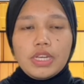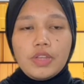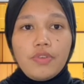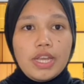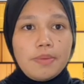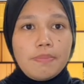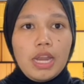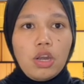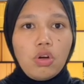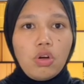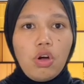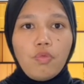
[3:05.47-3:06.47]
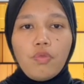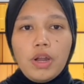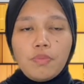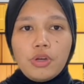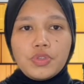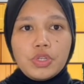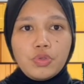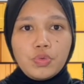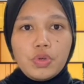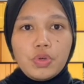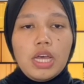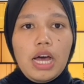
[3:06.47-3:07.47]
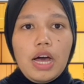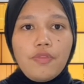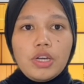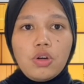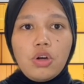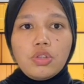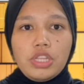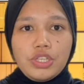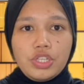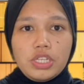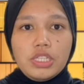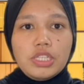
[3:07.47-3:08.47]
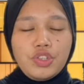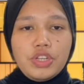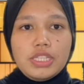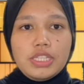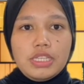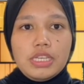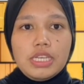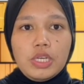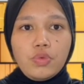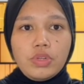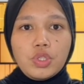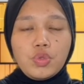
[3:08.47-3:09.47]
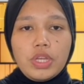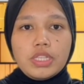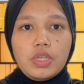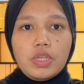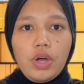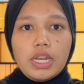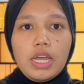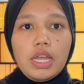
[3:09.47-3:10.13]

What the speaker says: divided by log of 1.02. After calculation, 3t equals 21.